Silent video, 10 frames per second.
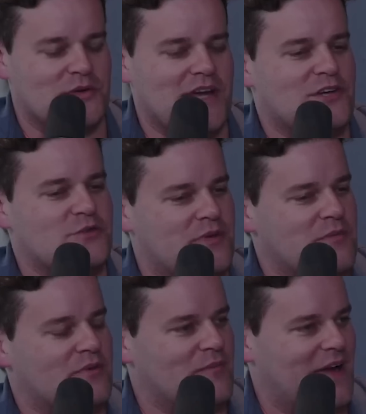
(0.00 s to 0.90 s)
were actual
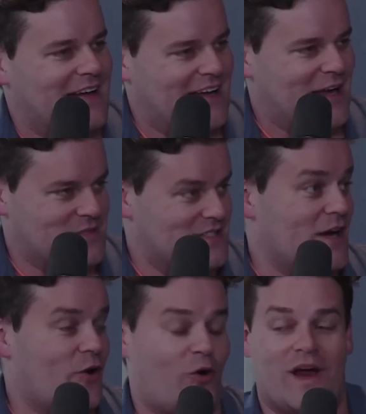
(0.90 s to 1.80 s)
people in my DMs. This is
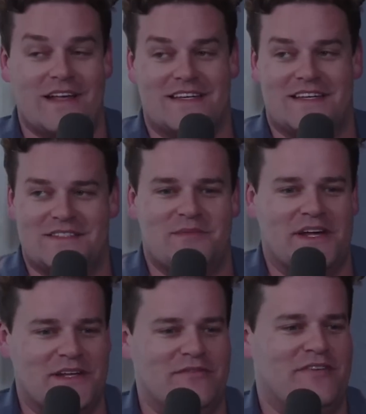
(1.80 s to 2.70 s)
how crazy it is to be
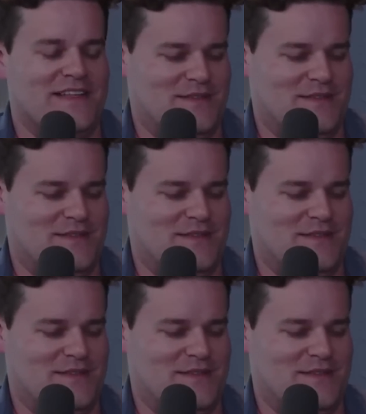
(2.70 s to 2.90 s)
a Leaf fan